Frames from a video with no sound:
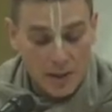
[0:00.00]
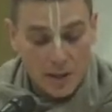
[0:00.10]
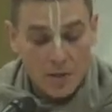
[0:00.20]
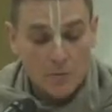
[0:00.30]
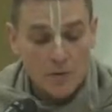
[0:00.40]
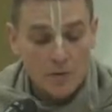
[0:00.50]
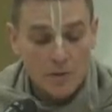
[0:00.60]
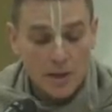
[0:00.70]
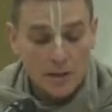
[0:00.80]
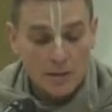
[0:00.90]
In
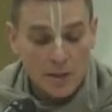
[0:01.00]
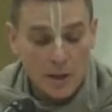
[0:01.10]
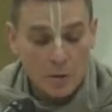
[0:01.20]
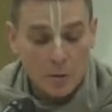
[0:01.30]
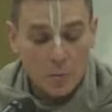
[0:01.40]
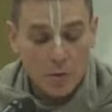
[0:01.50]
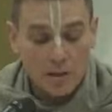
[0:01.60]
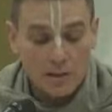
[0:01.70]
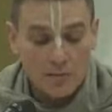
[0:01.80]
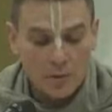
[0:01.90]
Orissa, Thakur
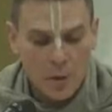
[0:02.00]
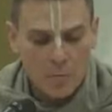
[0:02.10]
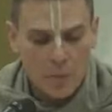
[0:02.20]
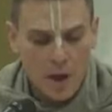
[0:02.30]
Bhaktivinoda